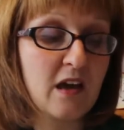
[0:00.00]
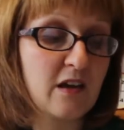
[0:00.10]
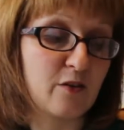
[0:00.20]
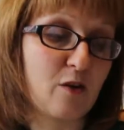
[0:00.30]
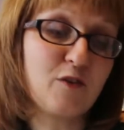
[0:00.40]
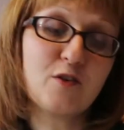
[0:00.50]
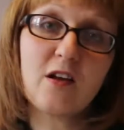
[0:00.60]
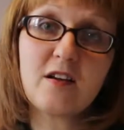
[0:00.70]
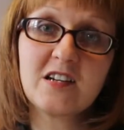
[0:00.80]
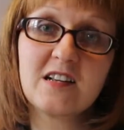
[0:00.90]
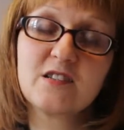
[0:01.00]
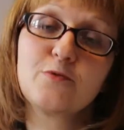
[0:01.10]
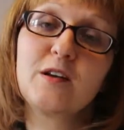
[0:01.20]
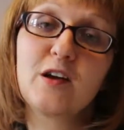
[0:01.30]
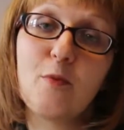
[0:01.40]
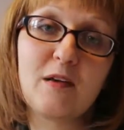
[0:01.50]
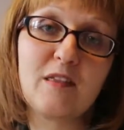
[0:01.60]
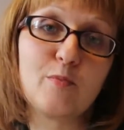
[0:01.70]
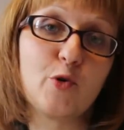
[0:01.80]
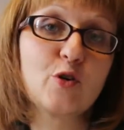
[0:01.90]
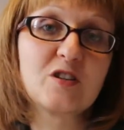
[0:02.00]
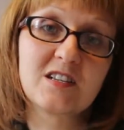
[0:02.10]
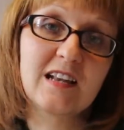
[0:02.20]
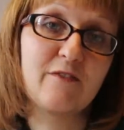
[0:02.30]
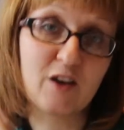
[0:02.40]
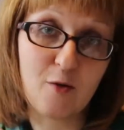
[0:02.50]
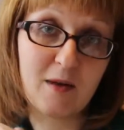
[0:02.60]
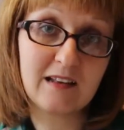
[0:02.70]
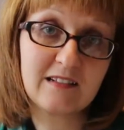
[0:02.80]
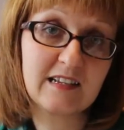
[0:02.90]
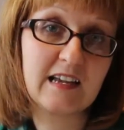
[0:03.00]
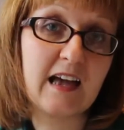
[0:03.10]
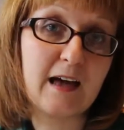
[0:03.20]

So if you'd like a chance to win a copy of the book, just leave a comment